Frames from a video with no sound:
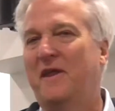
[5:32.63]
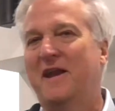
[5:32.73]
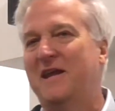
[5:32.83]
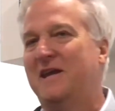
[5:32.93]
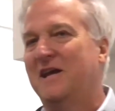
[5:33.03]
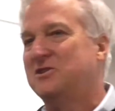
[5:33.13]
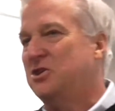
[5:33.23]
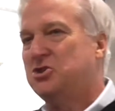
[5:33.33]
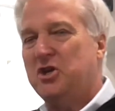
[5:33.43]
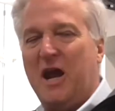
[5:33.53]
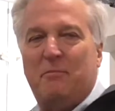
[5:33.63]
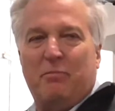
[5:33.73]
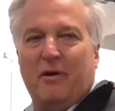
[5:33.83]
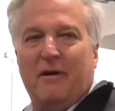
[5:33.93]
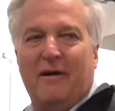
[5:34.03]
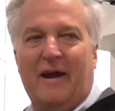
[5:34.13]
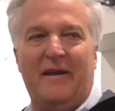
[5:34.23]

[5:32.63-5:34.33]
and then he gets a shaper,